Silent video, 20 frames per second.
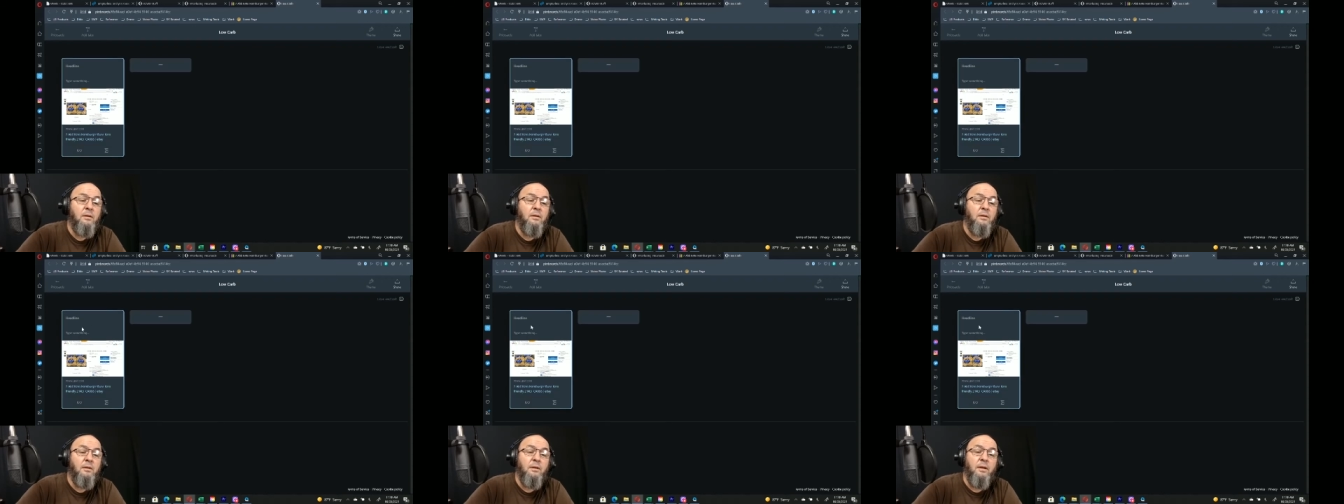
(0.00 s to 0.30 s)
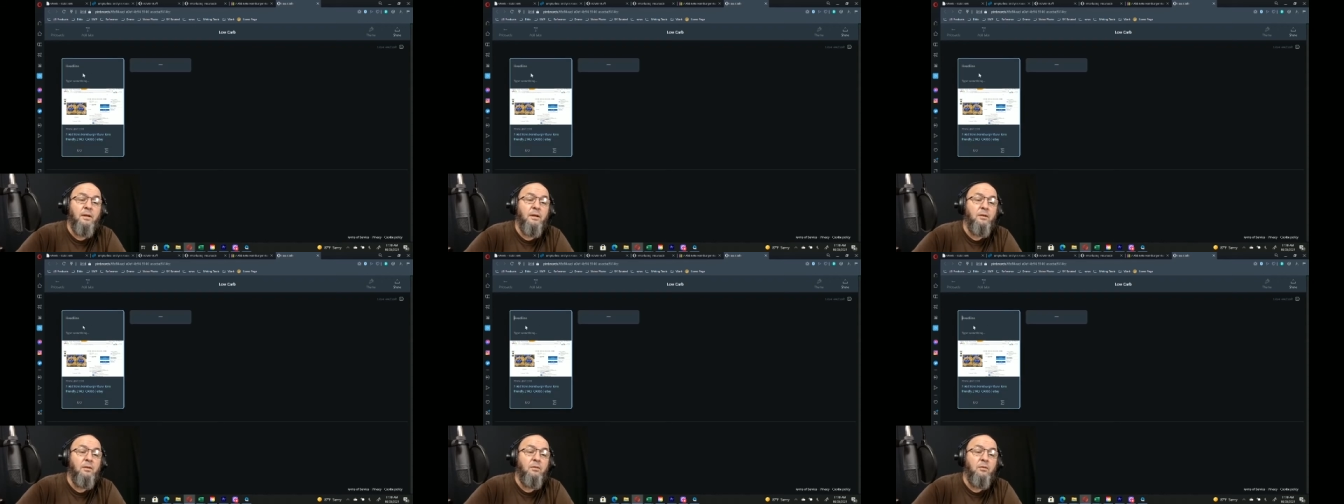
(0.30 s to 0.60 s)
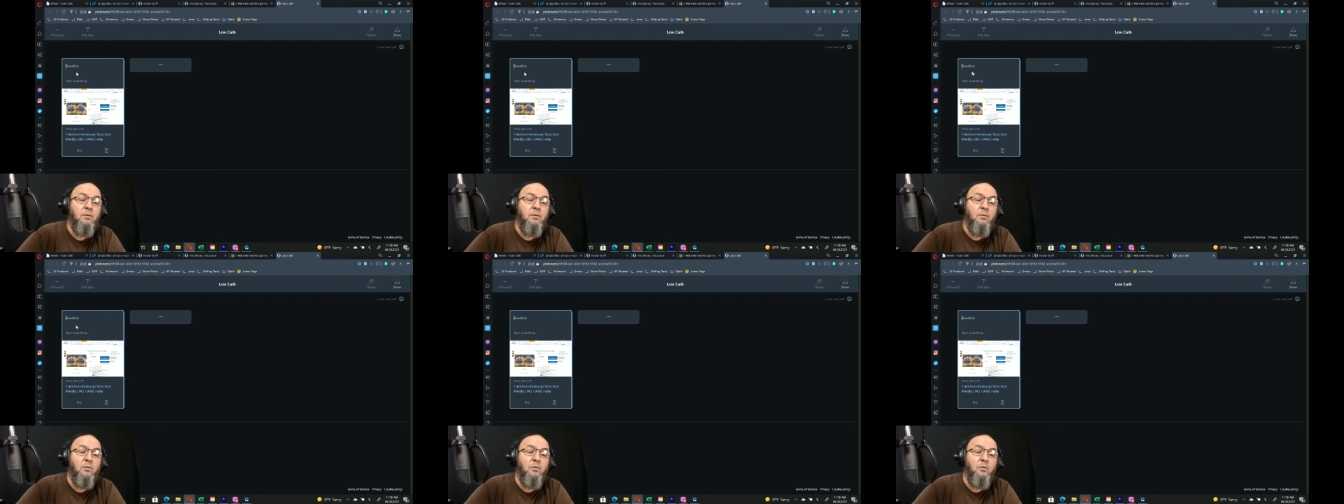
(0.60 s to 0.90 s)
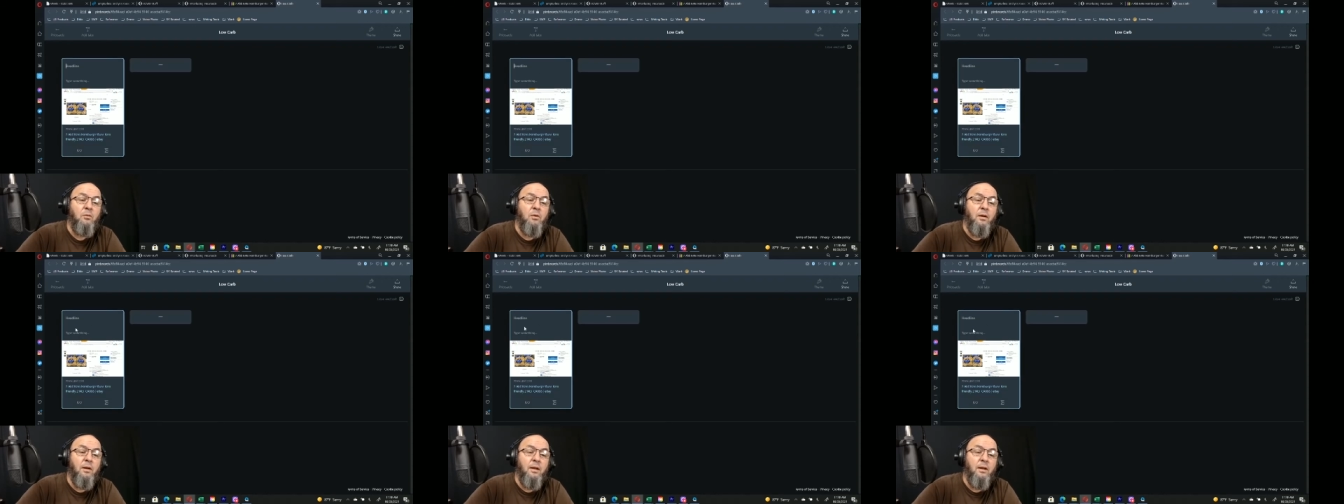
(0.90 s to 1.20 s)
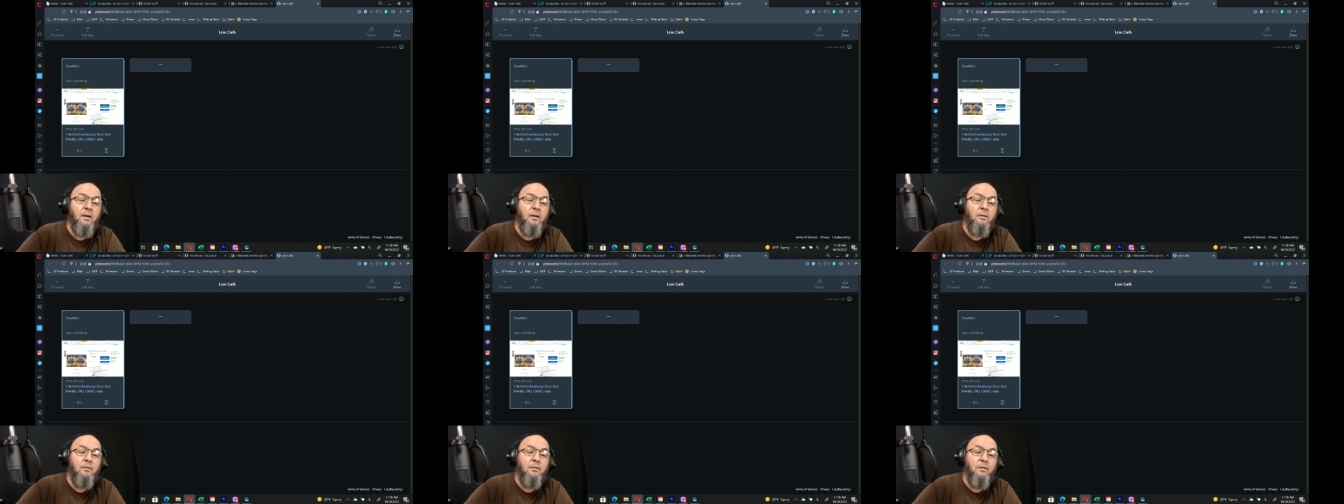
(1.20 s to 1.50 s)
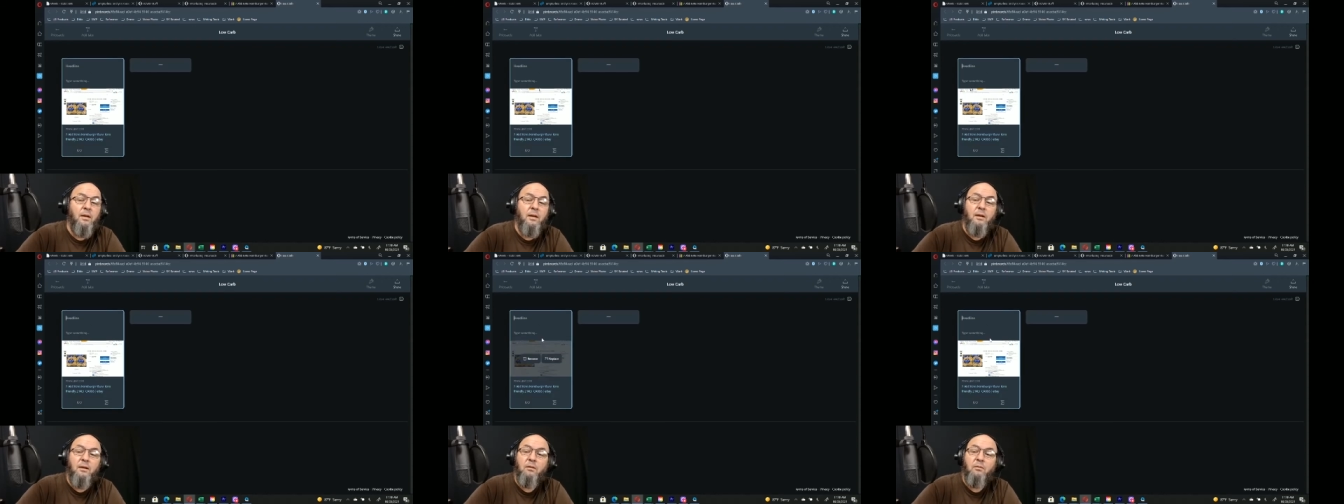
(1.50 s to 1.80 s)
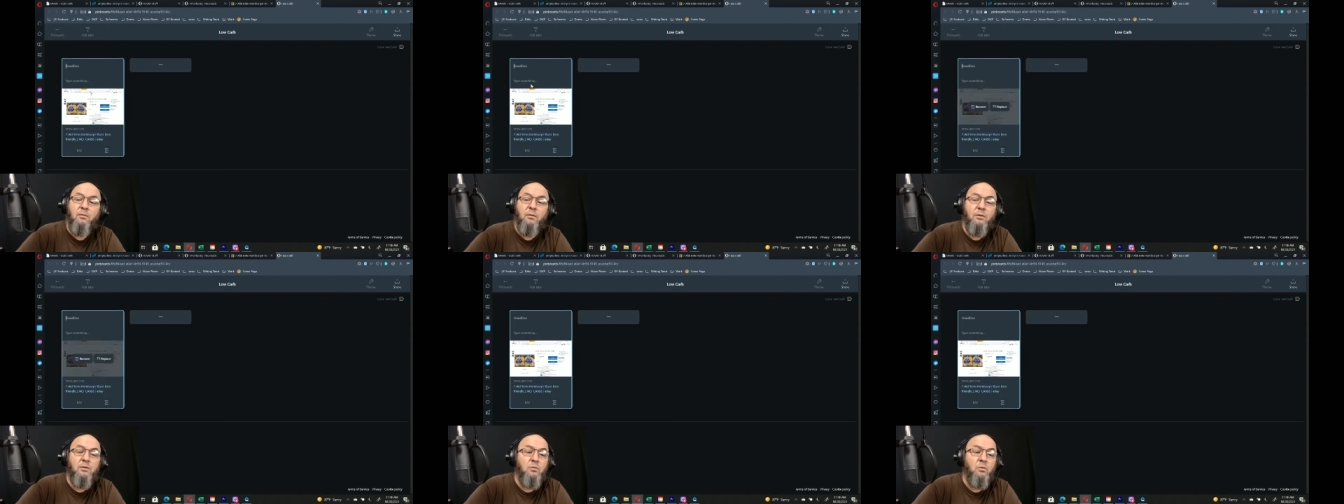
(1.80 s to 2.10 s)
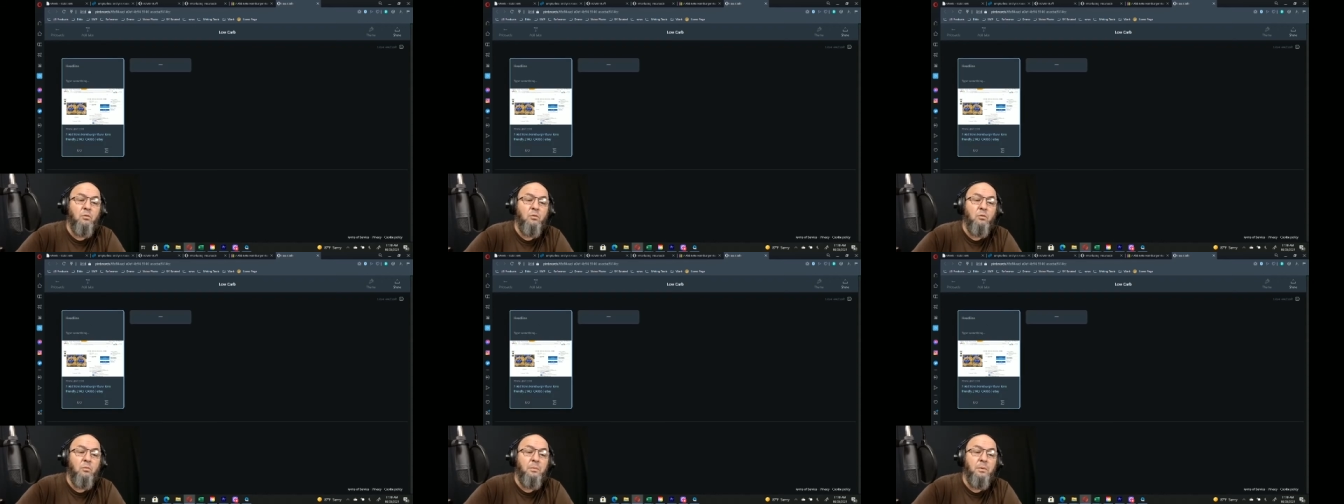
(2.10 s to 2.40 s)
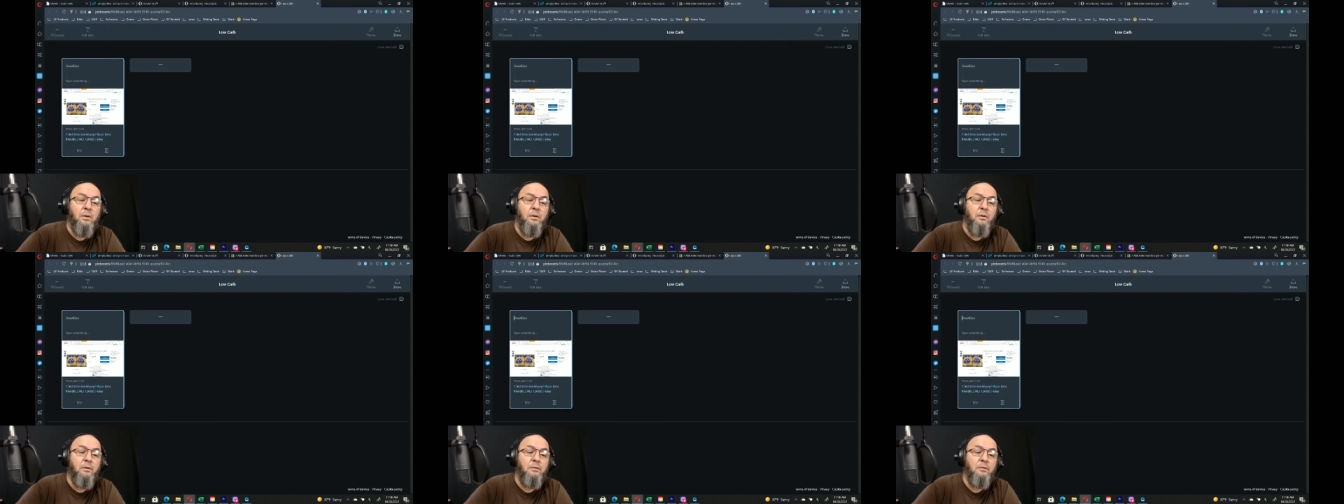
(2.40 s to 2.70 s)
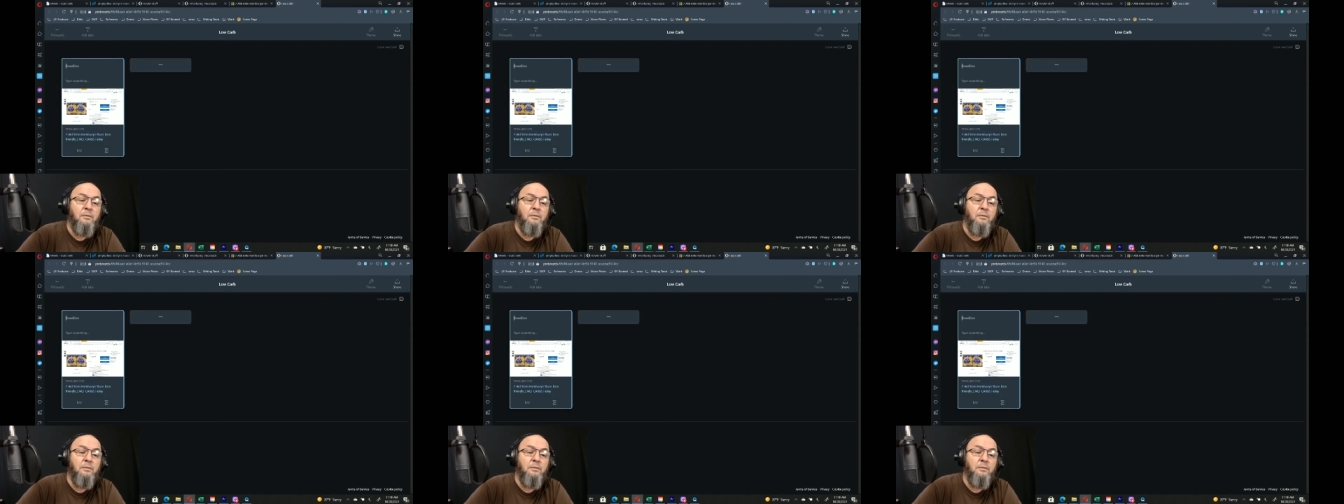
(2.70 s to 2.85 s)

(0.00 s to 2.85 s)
and you can edit that individual pin.